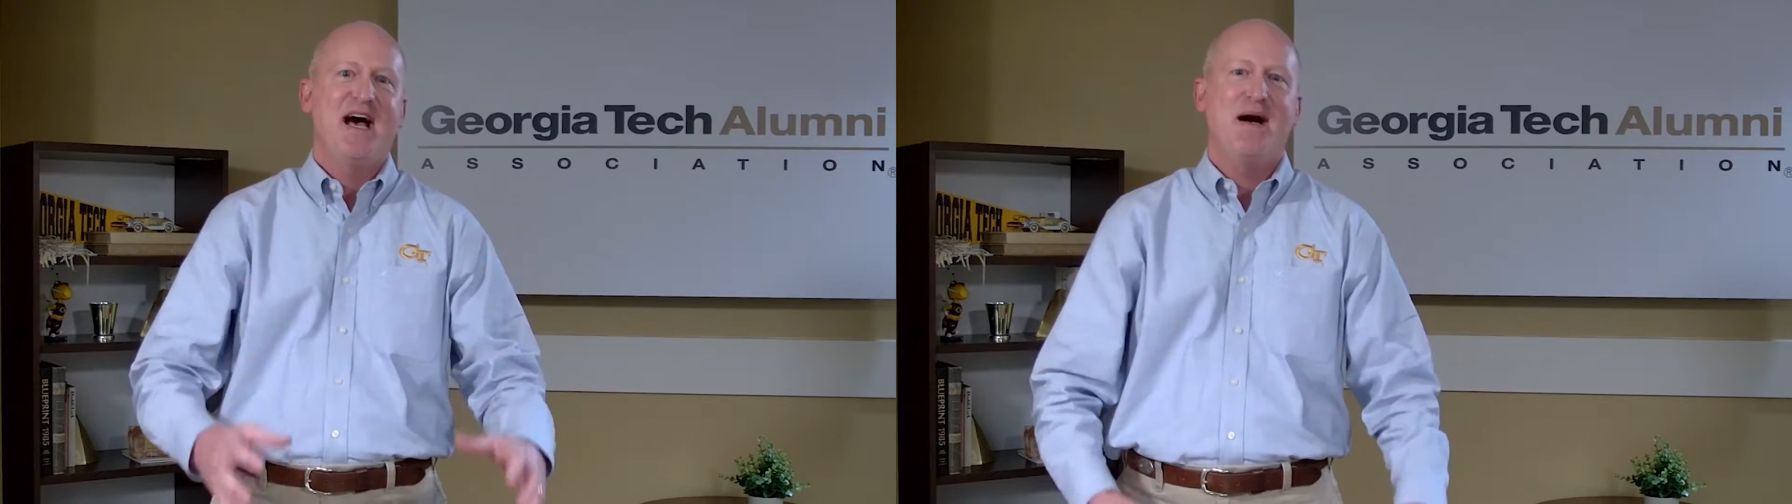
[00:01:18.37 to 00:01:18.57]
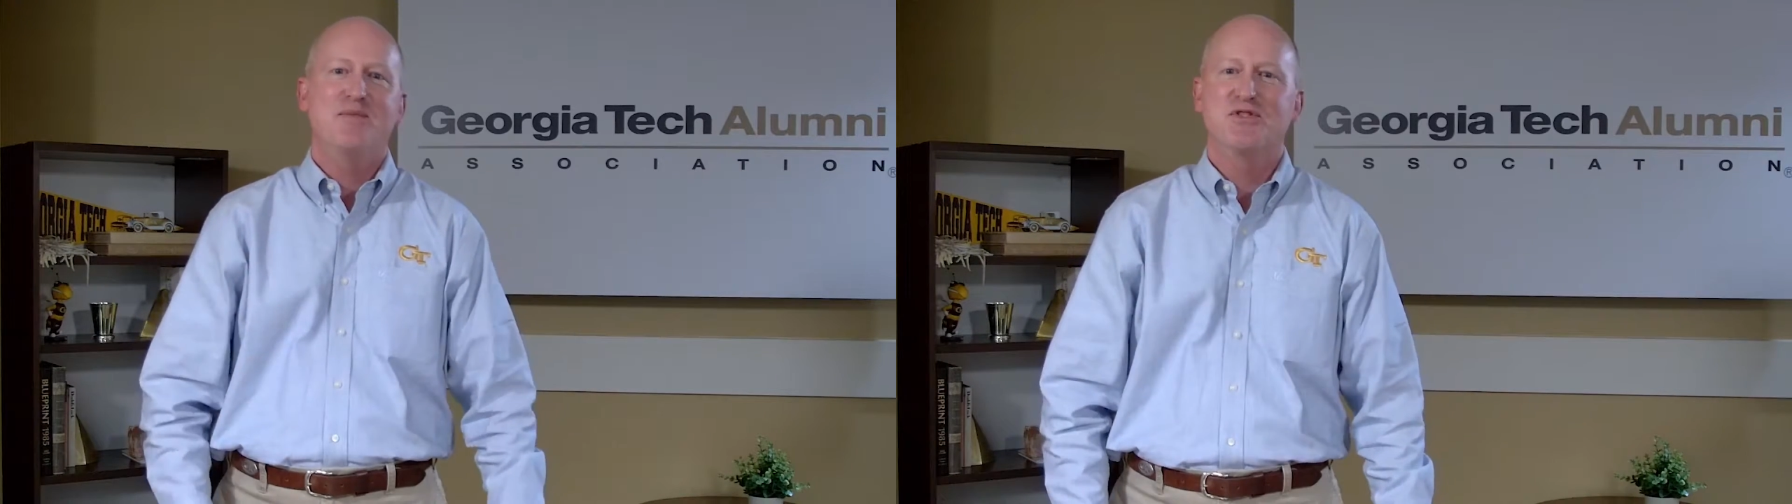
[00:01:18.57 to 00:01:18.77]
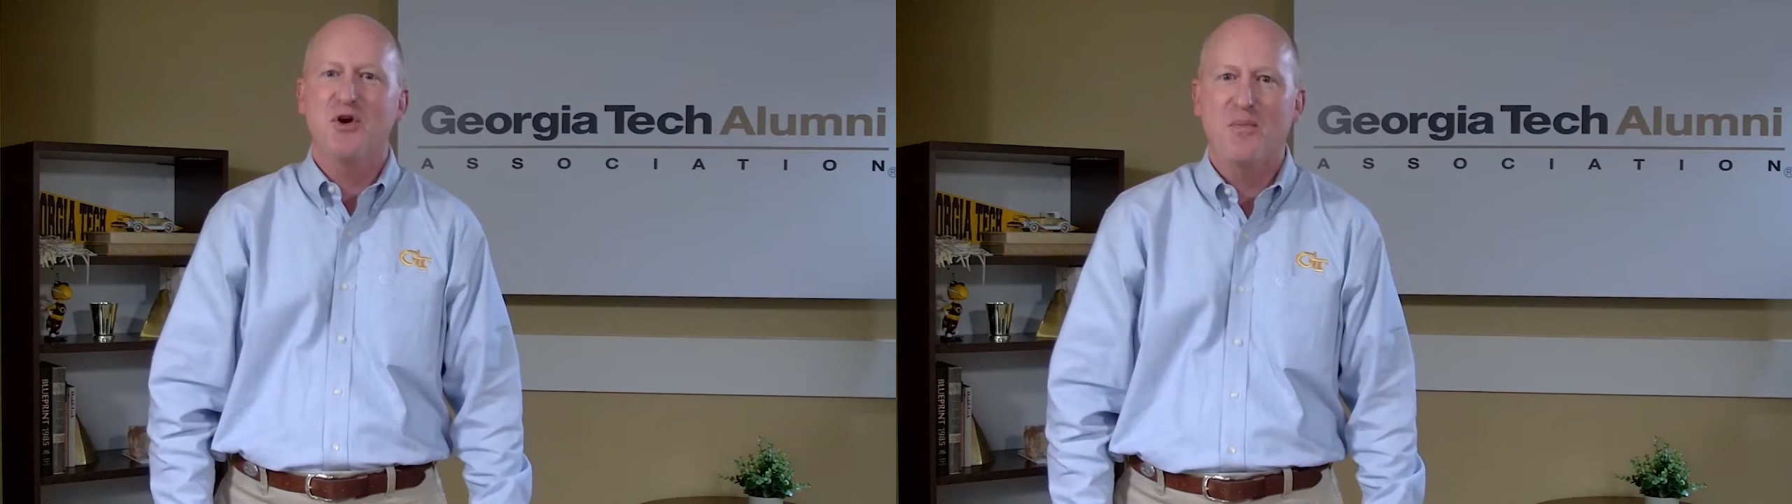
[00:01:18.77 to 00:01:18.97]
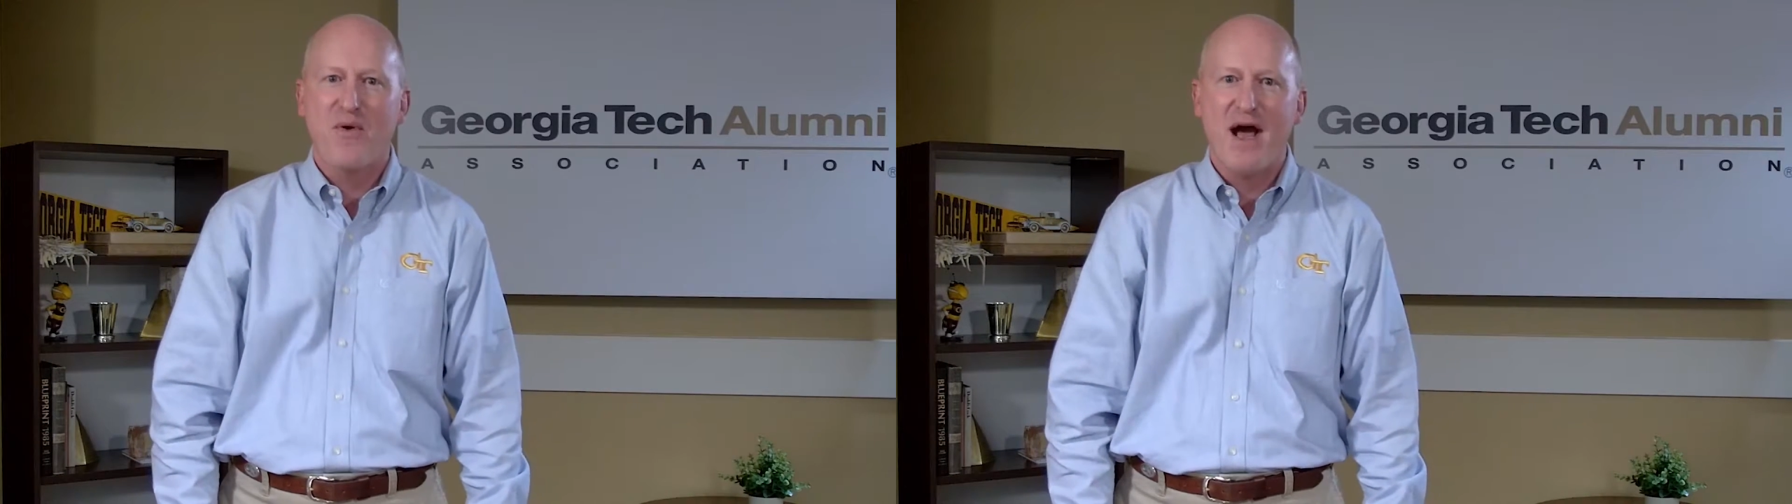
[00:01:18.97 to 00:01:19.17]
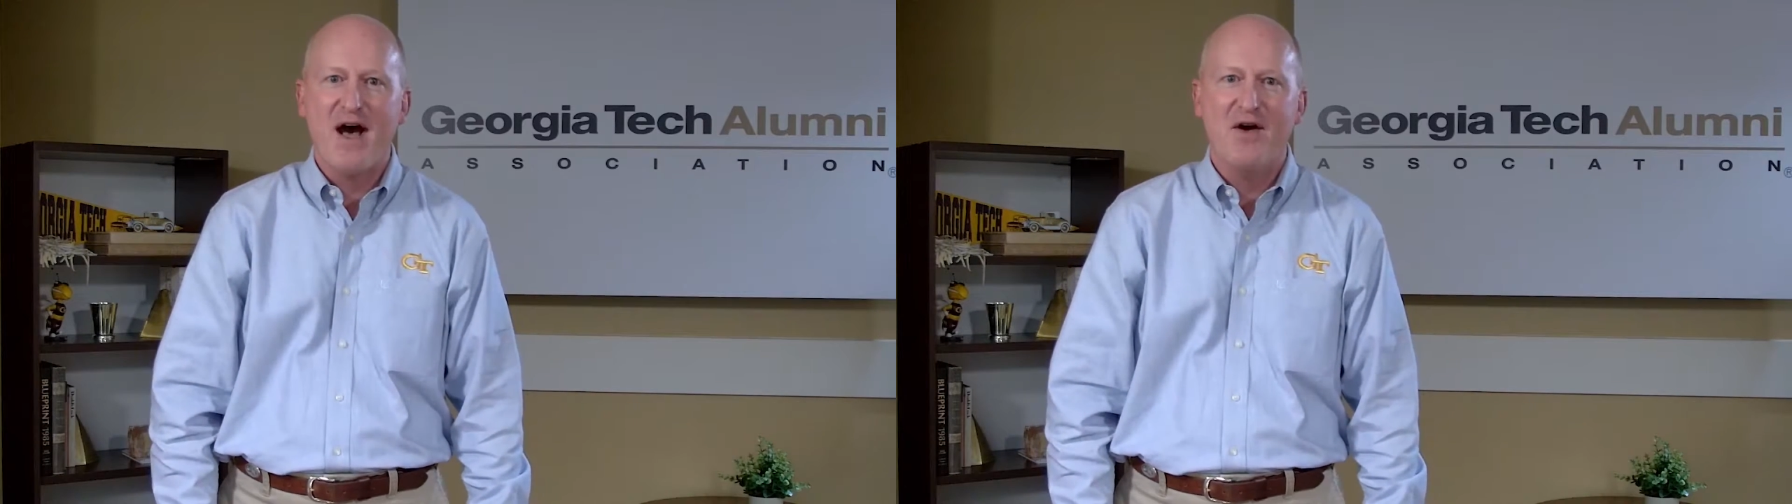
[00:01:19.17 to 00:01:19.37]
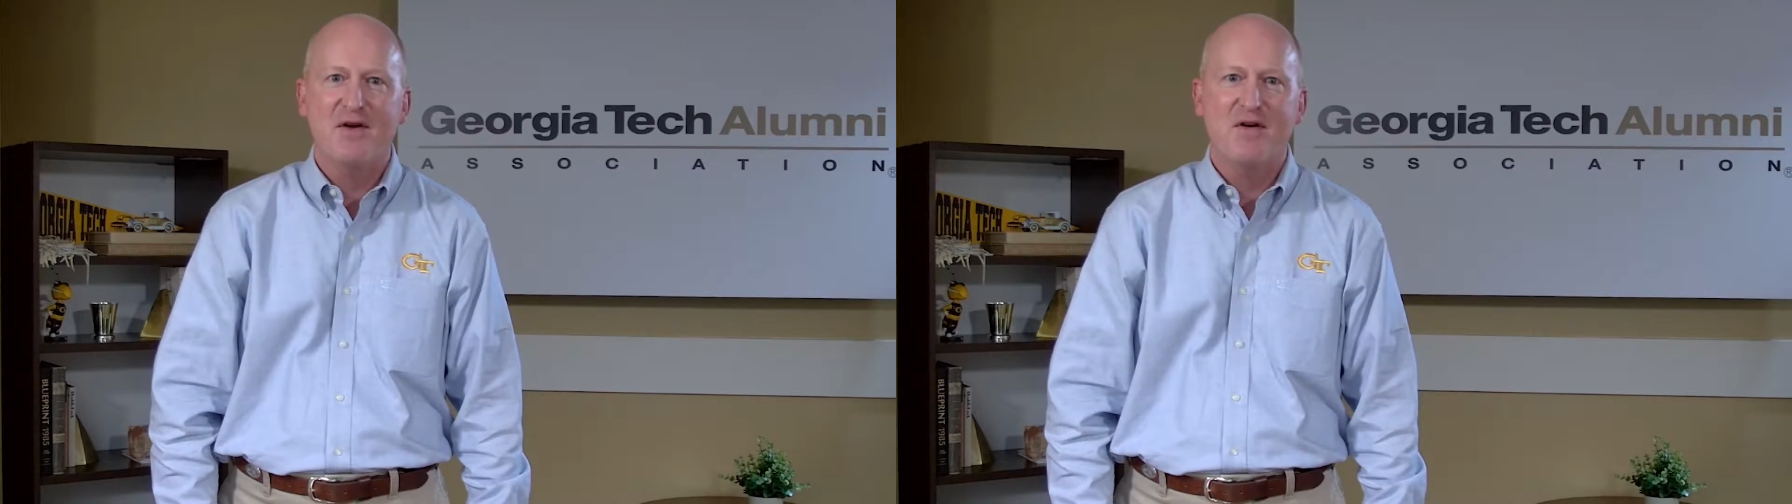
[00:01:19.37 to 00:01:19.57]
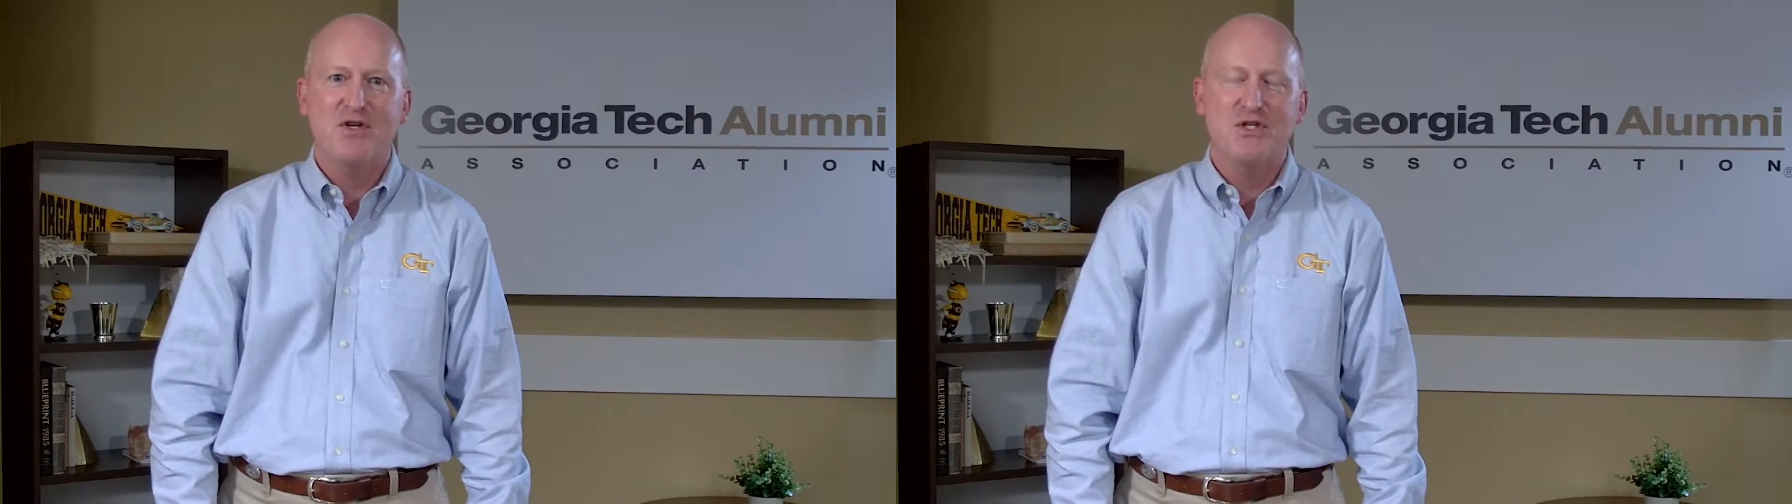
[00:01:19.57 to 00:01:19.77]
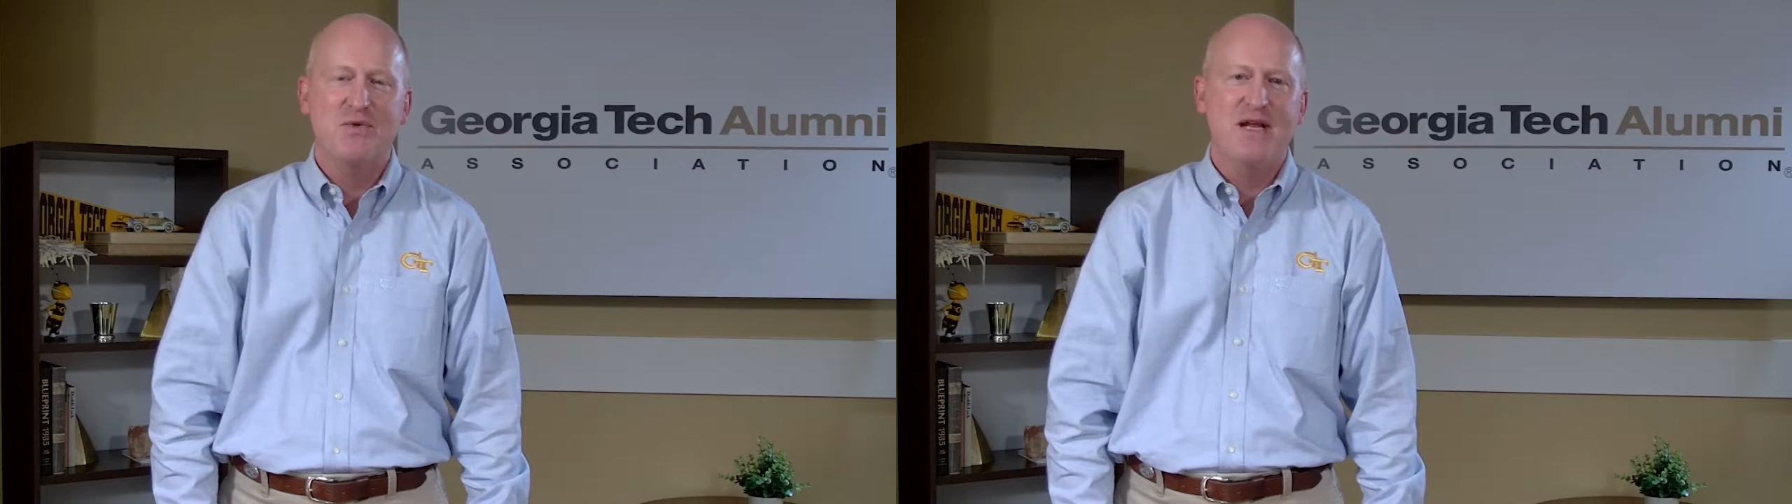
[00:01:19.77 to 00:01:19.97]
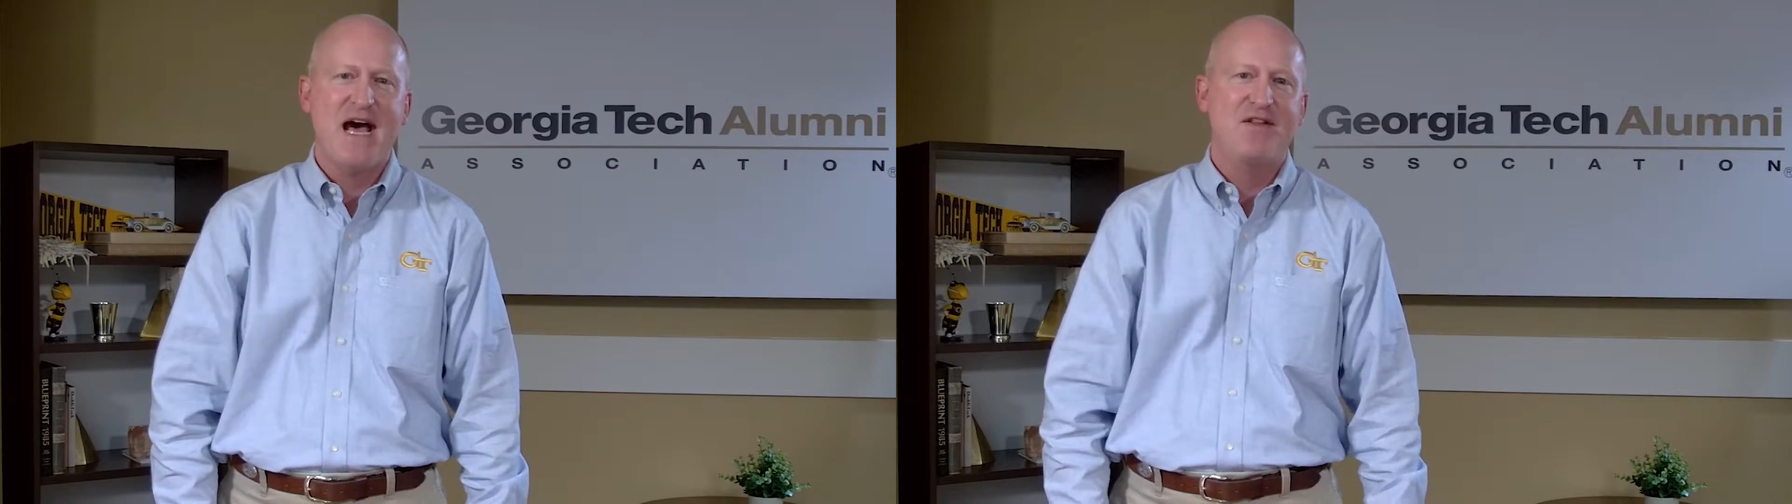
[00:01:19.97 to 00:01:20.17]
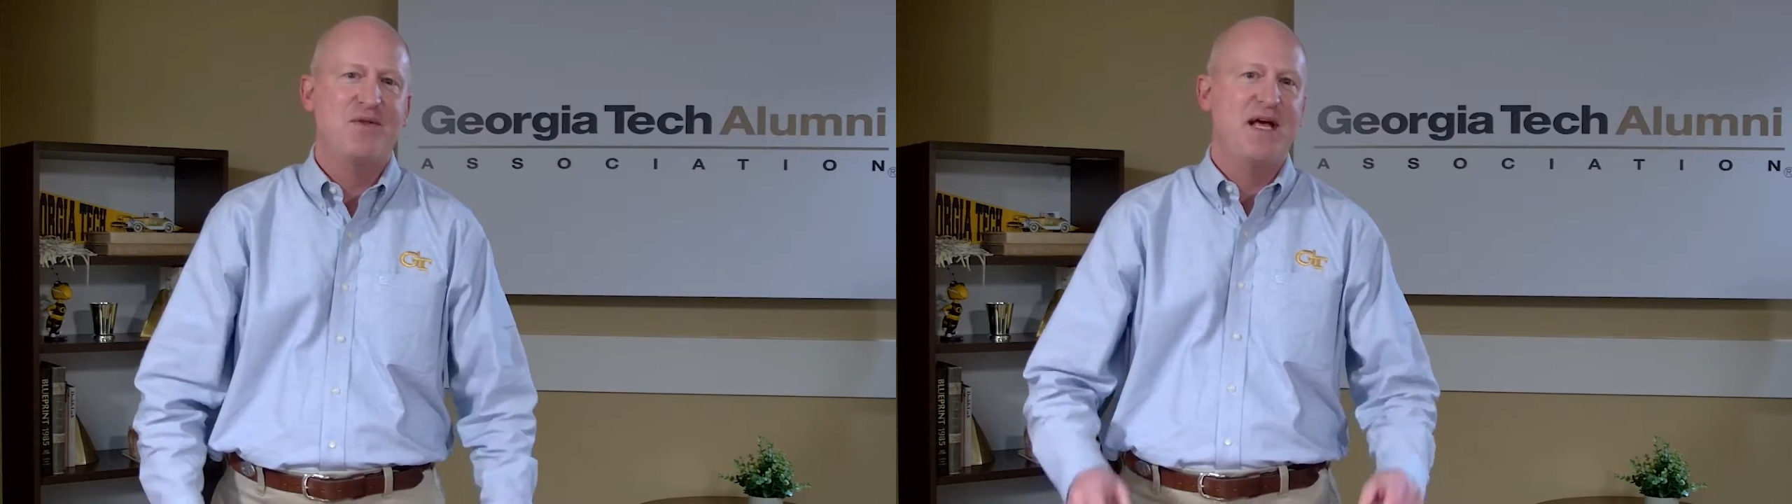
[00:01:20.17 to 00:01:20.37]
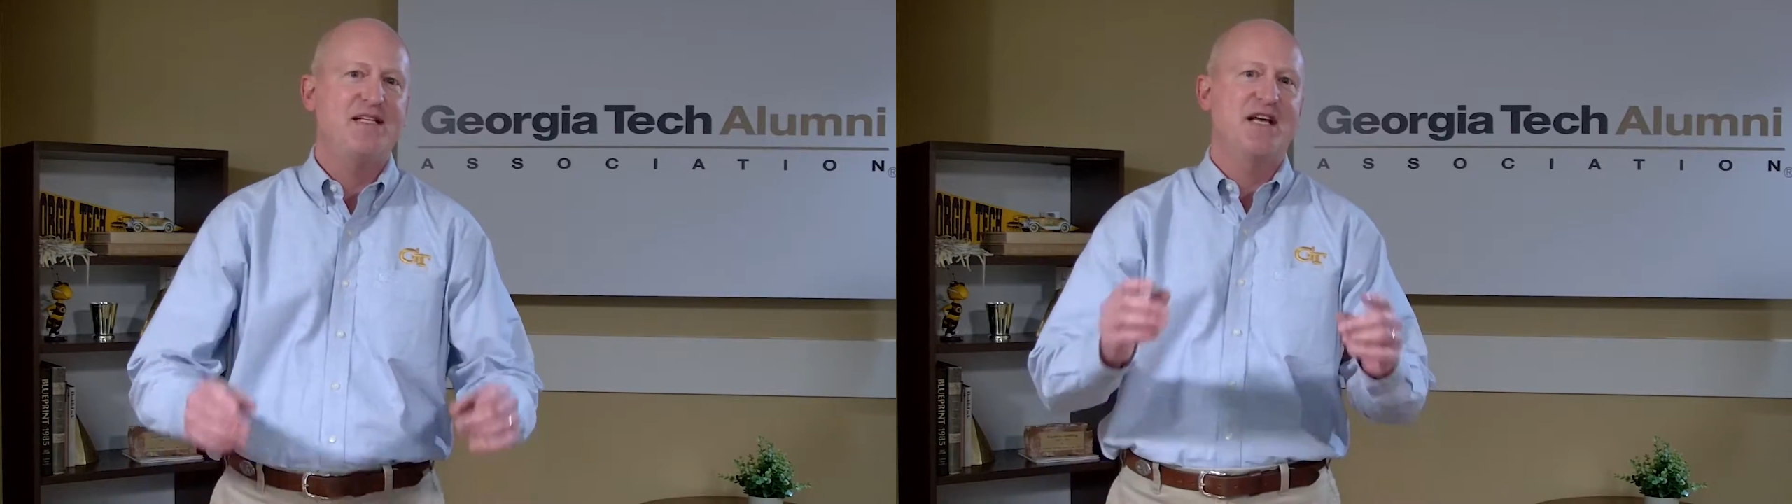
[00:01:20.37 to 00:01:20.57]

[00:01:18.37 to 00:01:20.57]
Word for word: I'm so proud of our student athletes.